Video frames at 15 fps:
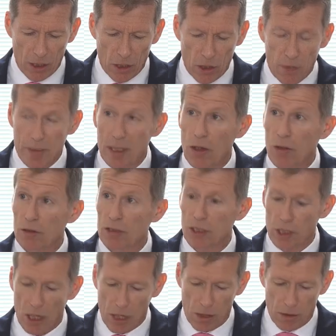whom he got to
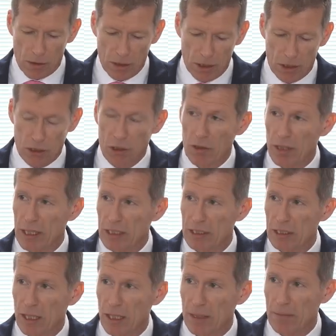know during his
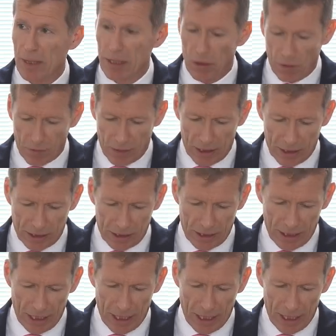time in office.